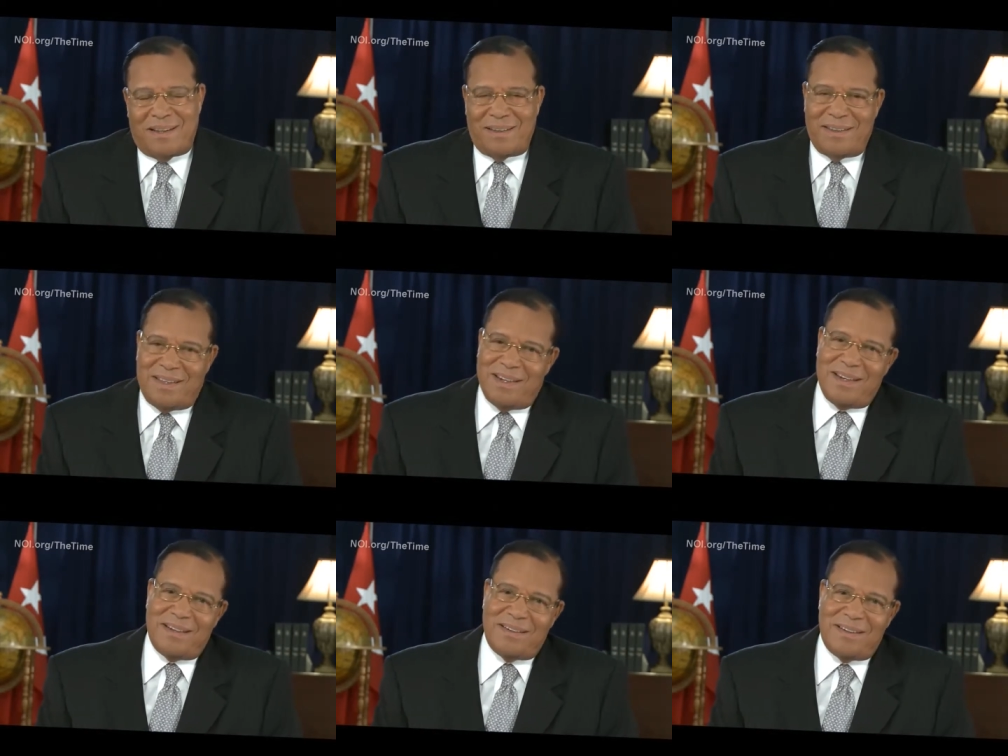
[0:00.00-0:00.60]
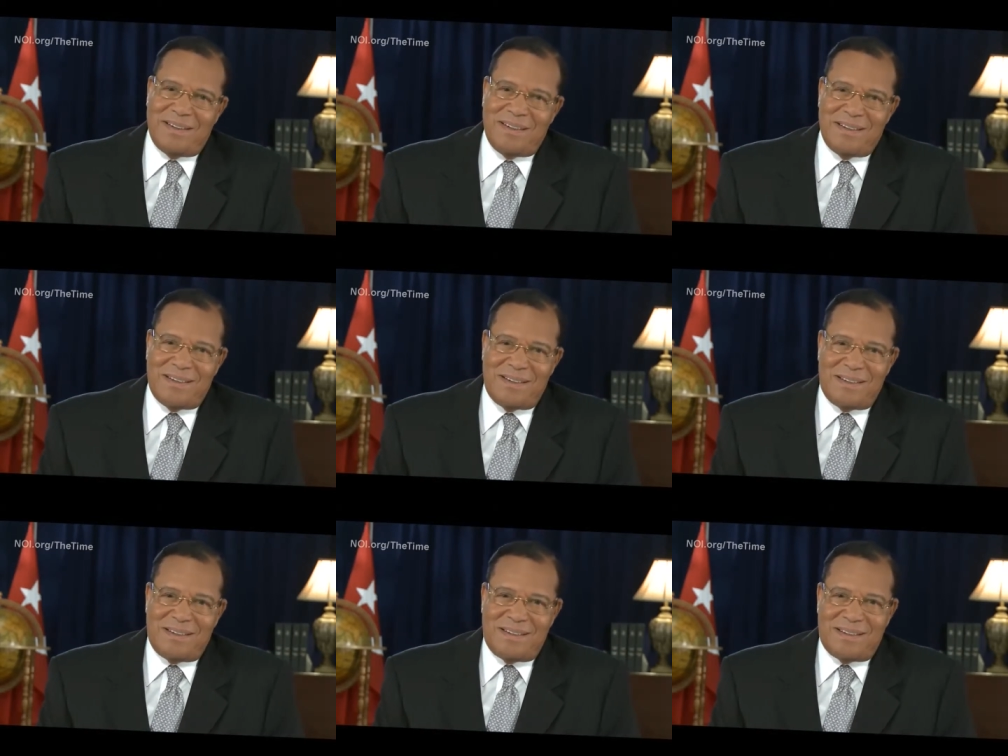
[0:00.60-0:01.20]
And then
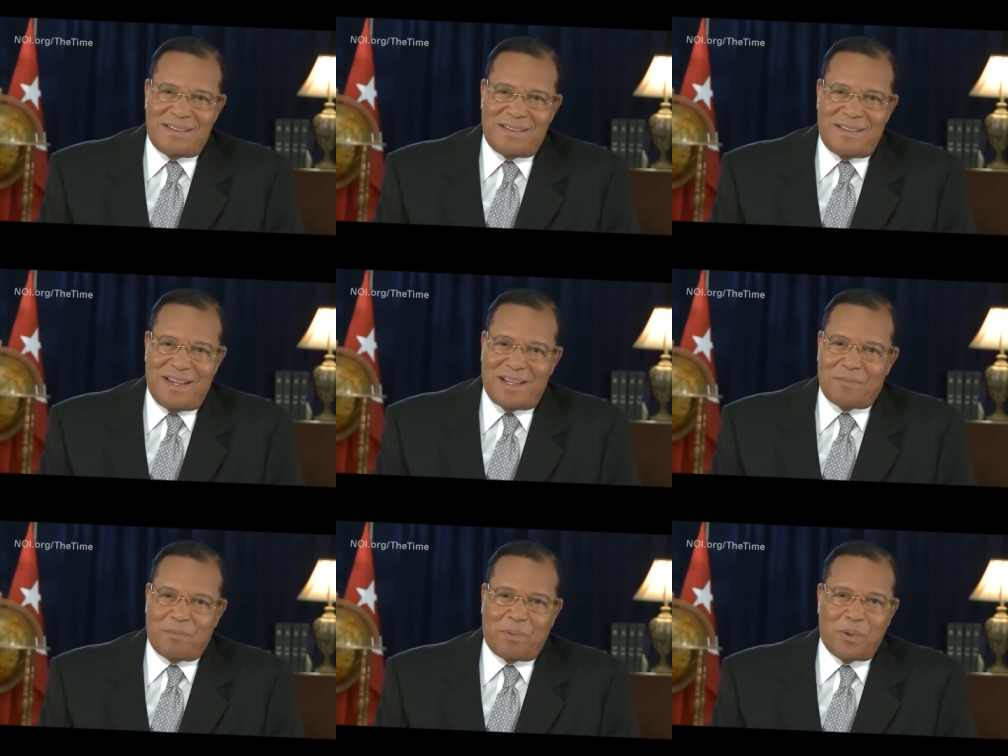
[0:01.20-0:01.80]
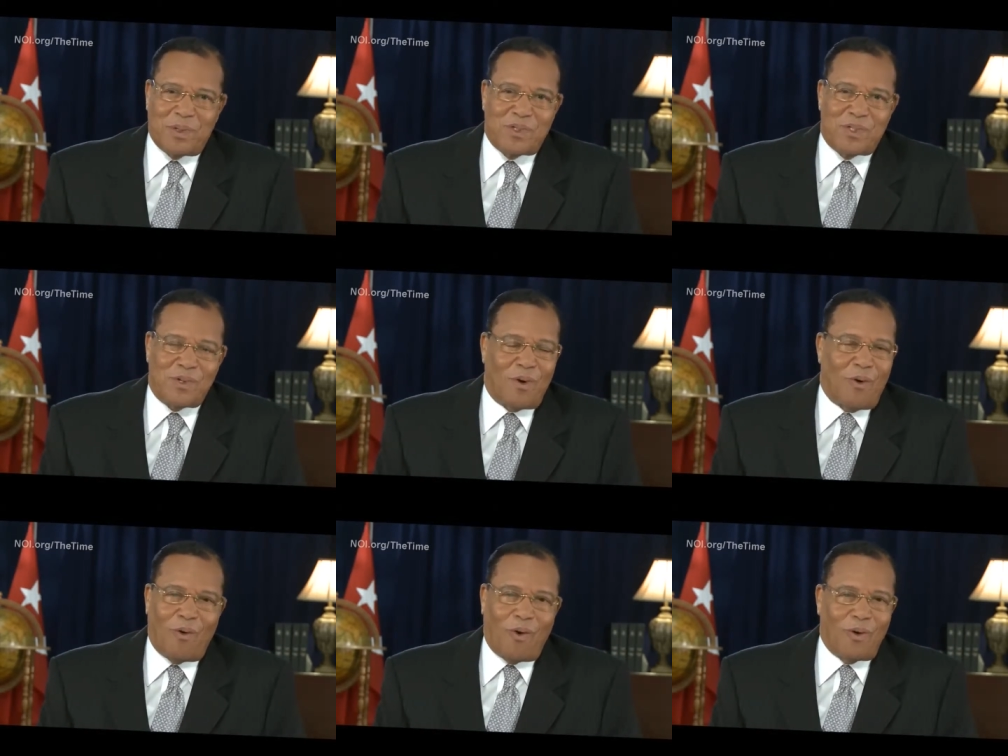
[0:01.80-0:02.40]
that
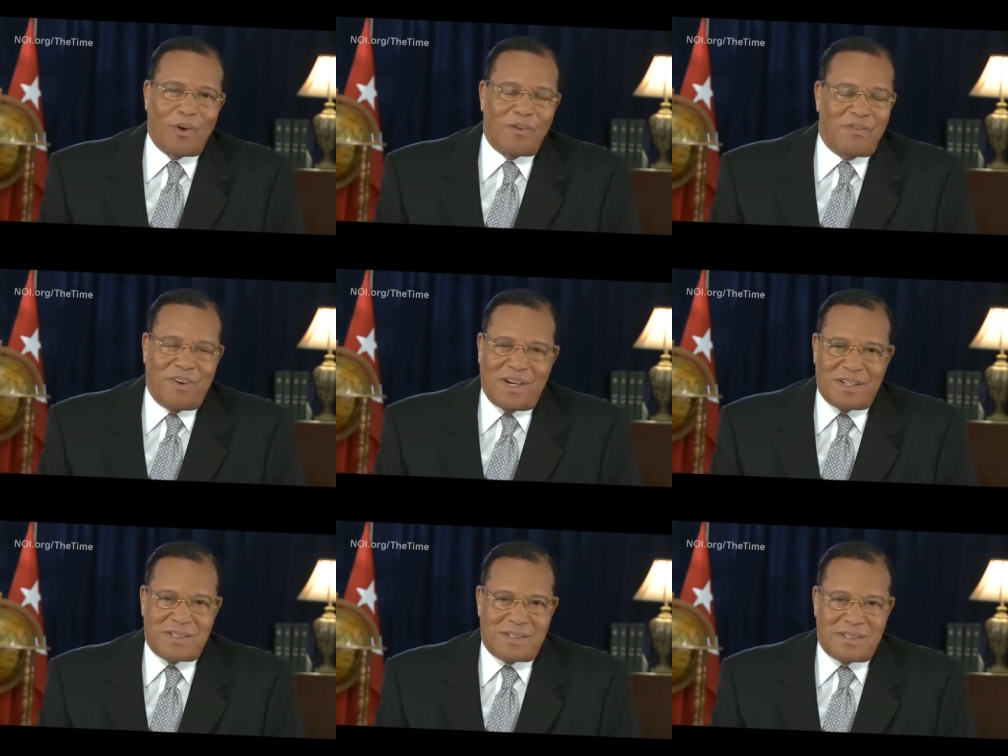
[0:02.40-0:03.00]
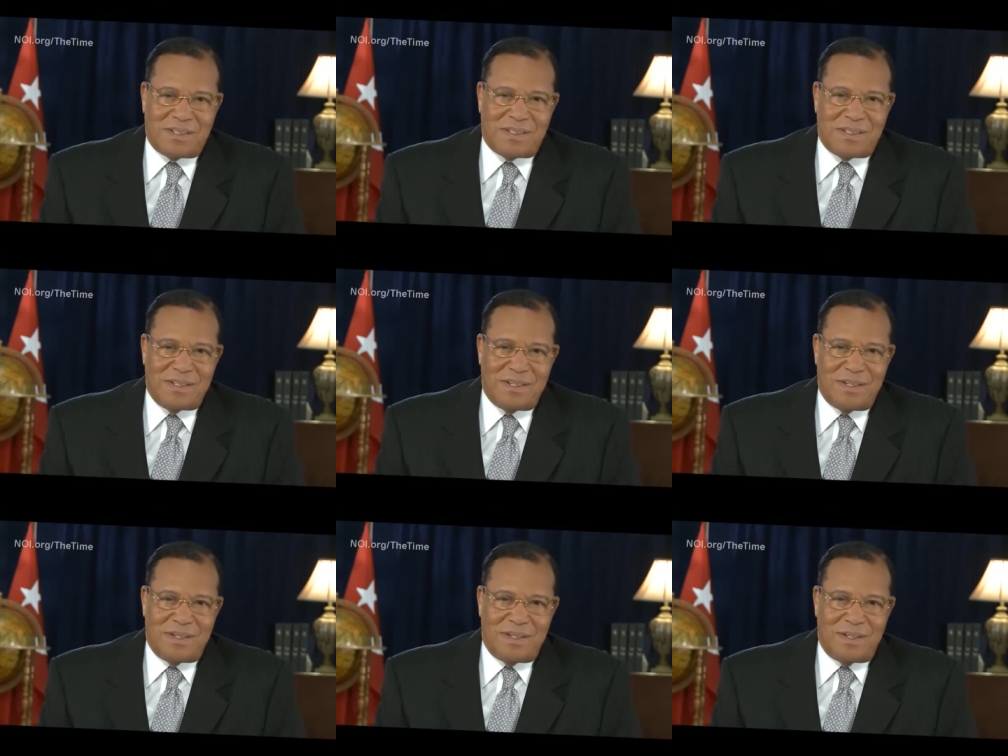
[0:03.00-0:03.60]
puts all of
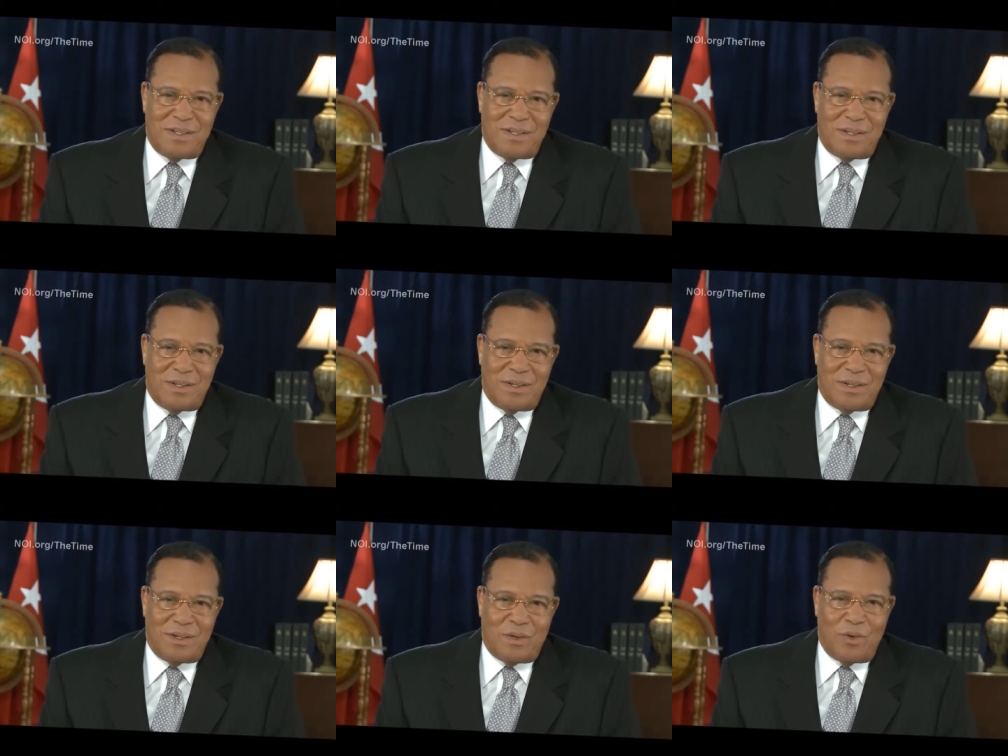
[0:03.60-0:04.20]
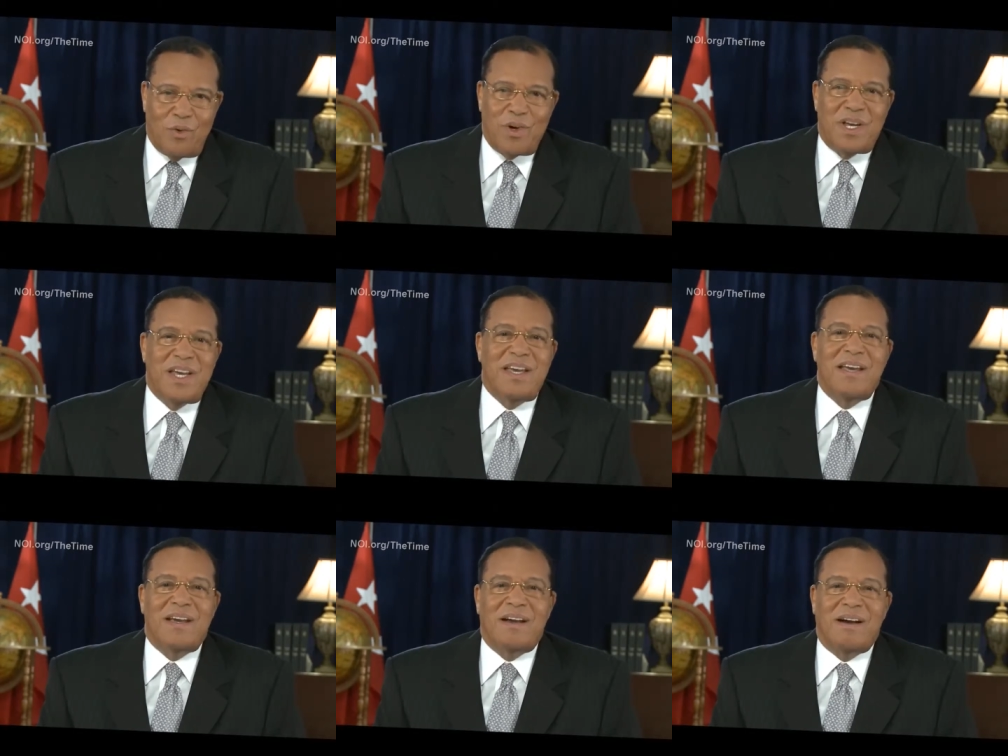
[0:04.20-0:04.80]
us who
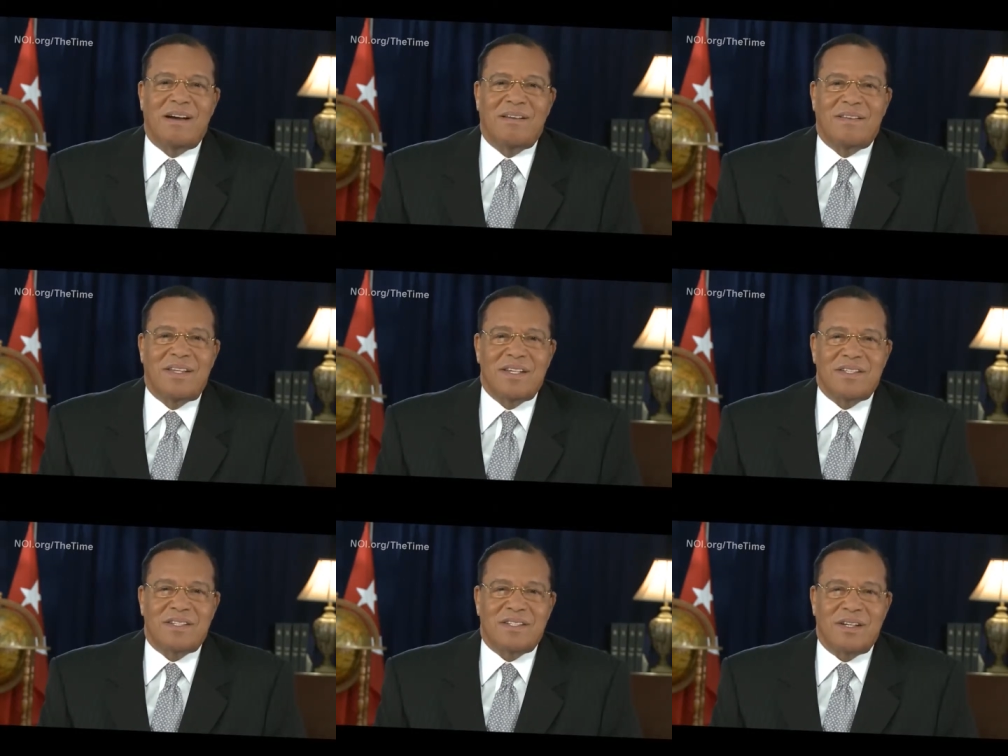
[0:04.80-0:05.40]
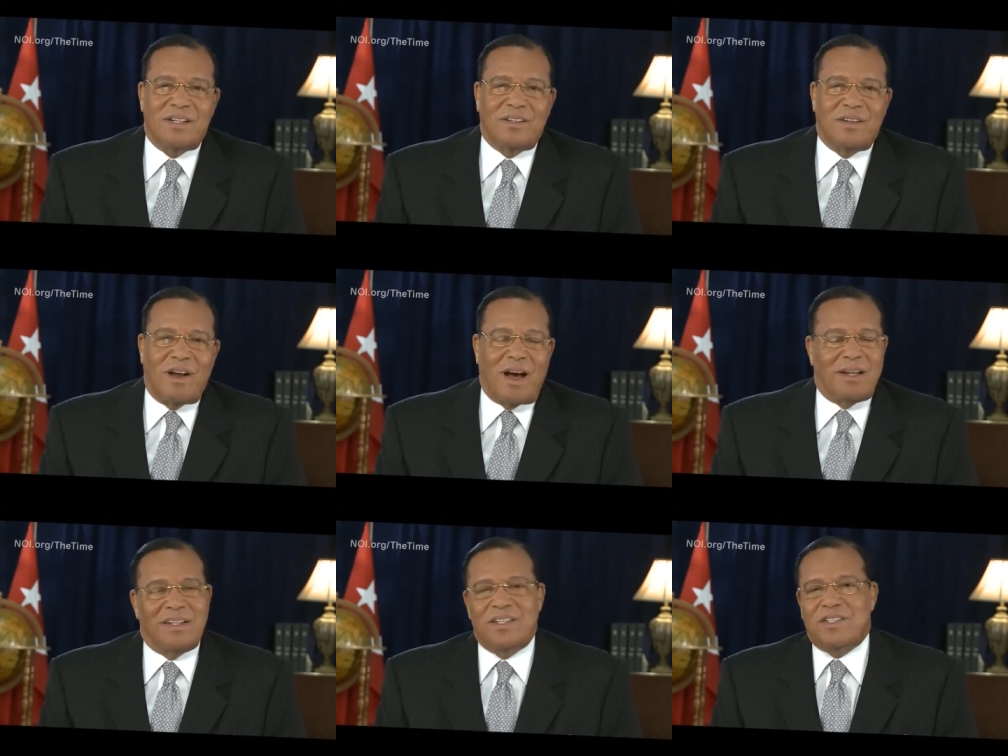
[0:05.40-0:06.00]
hear this
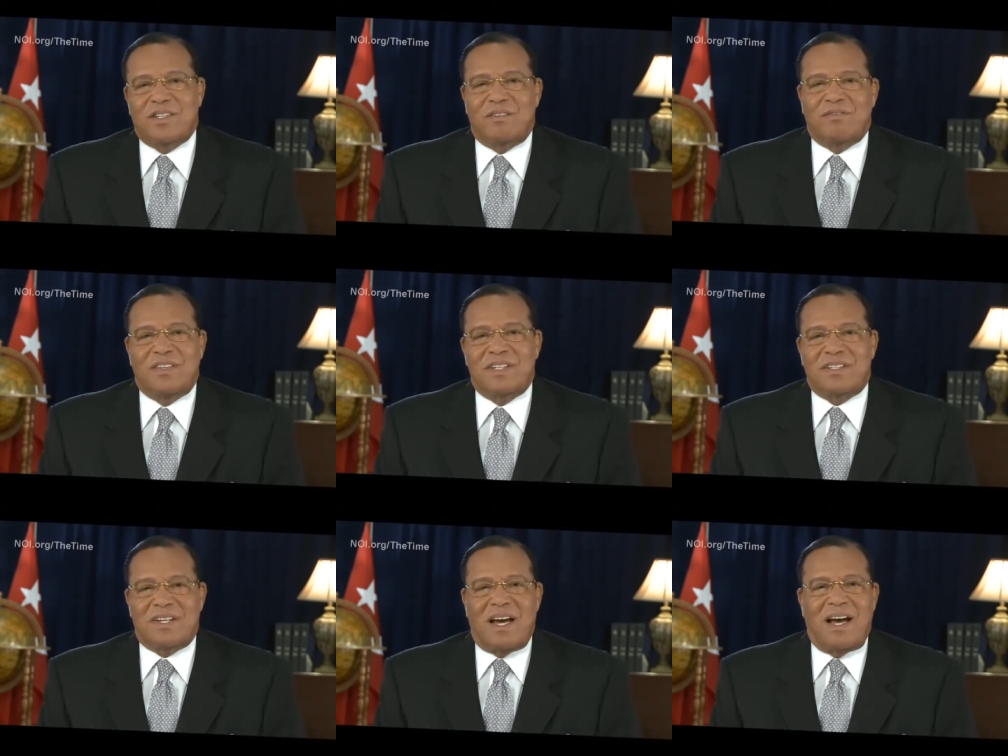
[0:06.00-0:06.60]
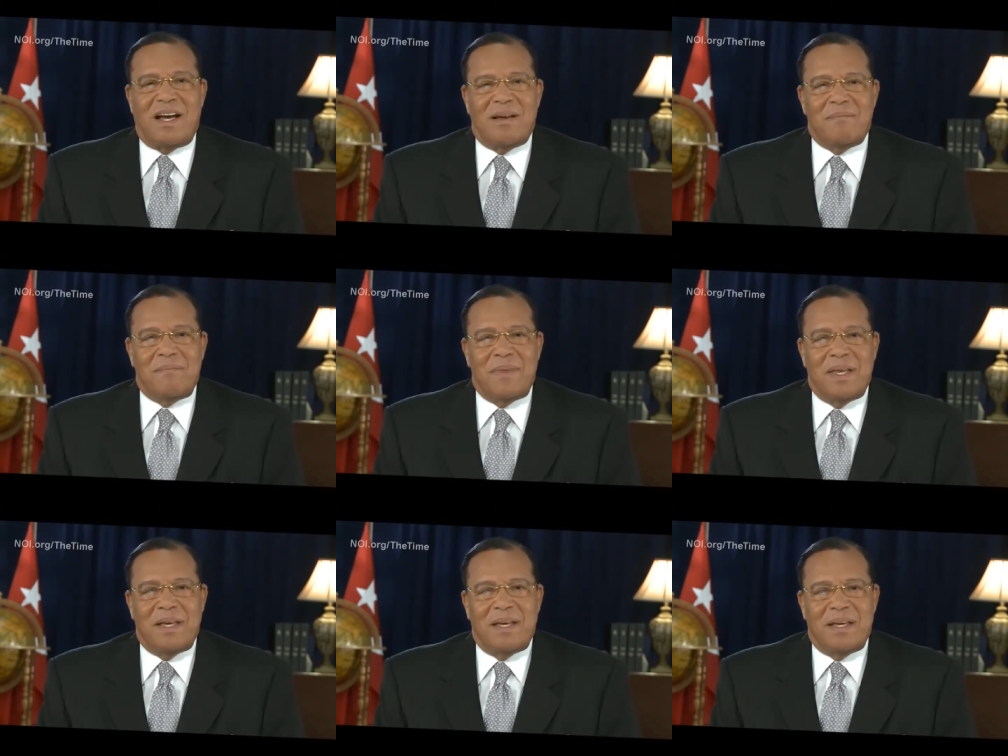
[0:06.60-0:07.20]
knowledge of the
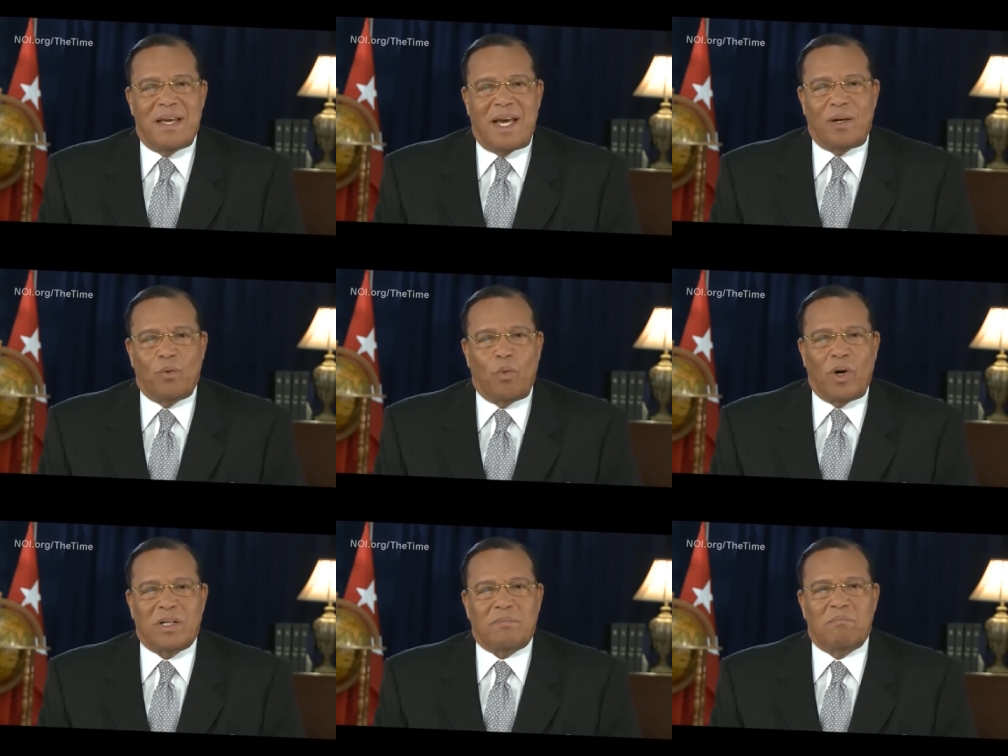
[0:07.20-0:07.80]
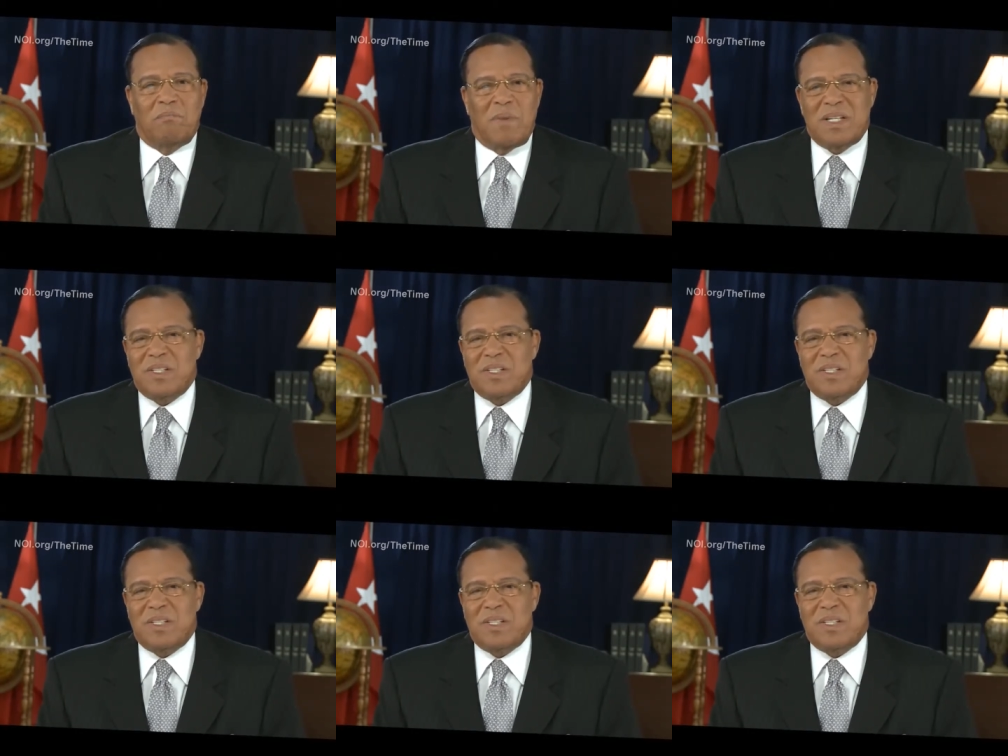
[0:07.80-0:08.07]
time and what